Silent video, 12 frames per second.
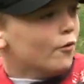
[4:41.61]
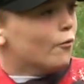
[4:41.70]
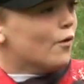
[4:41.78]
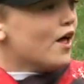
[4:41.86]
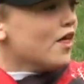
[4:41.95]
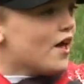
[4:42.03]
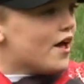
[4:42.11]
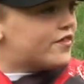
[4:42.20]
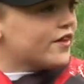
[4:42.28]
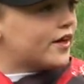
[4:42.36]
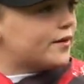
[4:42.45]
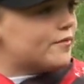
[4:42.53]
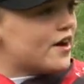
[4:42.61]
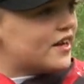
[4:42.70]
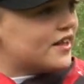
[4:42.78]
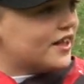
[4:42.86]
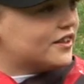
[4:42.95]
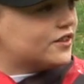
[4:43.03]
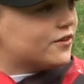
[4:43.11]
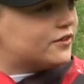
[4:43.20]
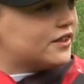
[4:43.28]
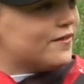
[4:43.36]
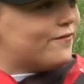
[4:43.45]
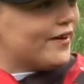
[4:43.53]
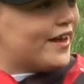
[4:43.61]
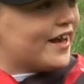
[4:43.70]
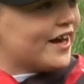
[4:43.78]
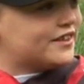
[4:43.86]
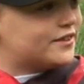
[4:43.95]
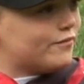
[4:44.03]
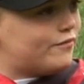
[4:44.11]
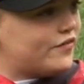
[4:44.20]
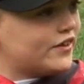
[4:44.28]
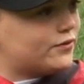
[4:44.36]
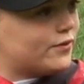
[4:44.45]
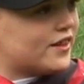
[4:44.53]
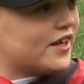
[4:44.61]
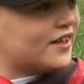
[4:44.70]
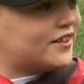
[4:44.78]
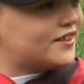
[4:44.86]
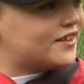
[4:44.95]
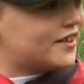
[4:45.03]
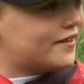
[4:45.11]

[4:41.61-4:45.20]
Well, I think I'm ready. Let's go see if we can catch some fish with this.